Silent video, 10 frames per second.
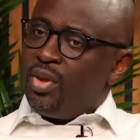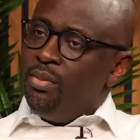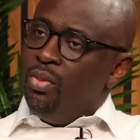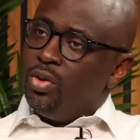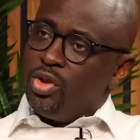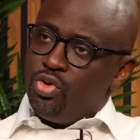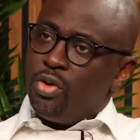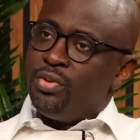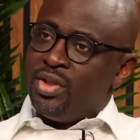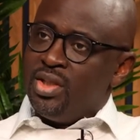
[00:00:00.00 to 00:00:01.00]

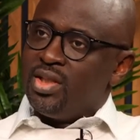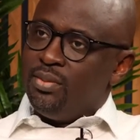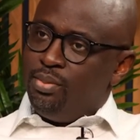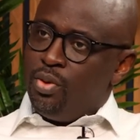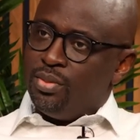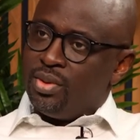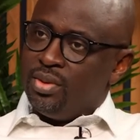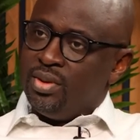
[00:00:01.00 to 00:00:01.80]
multi-drug resistant pumps.